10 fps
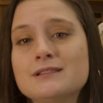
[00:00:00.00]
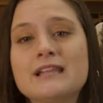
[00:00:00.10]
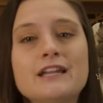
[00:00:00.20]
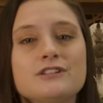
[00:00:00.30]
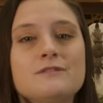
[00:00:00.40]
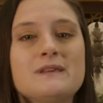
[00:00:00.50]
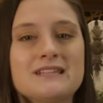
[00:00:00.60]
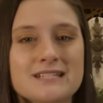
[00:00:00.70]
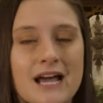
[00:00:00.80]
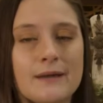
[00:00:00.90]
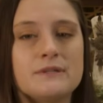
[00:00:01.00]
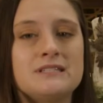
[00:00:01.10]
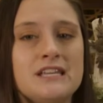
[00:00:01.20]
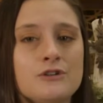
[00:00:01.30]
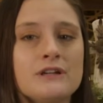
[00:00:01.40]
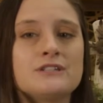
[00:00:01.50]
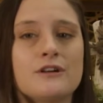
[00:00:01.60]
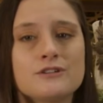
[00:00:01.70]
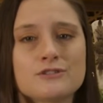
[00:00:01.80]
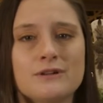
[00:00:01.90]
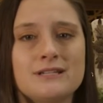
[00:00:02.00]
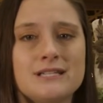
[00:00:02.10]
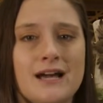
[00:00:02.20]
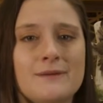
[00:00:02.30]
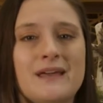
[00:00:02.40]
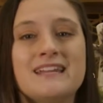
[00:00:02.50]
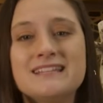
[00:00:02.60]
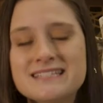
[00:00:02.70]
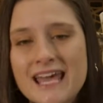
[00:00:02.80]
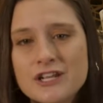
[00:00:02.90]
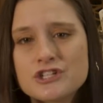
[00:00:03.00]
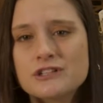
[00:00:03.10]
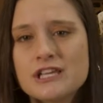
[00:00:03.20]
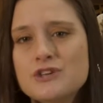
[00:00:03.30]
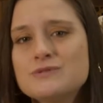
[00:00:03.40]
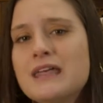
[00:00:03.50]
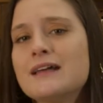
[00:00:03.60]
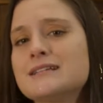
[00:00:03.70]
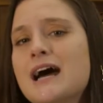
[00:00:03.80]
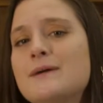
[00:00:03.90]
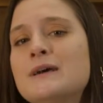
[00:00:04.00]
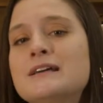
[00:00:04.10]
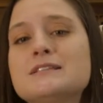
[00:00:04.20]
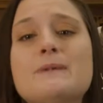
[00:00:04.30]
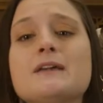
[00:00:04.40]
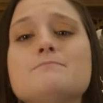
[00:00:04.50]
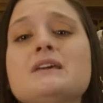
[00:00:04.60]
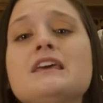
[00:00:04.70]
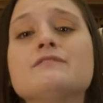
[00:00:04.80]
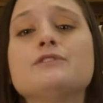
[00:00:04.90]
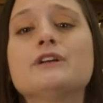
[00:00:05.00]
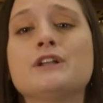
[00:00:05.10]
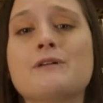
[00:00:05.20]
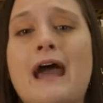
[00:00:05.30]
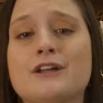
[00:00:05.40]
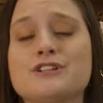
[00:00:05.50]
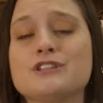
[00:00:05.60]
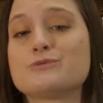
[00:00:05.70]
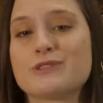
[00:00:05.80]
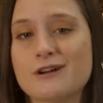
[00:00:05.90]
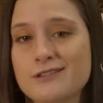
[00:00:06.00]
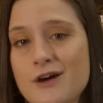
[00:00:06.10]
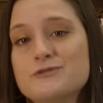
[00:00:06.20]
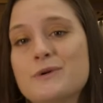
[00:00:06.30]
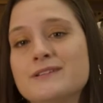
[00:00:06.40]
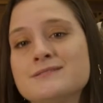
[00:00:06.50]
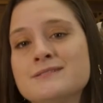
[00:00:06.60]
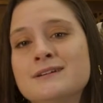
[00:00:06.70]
Lent could be the time to decrease our screen time and intentionally use that time to make meaningful interactions with our loved ones.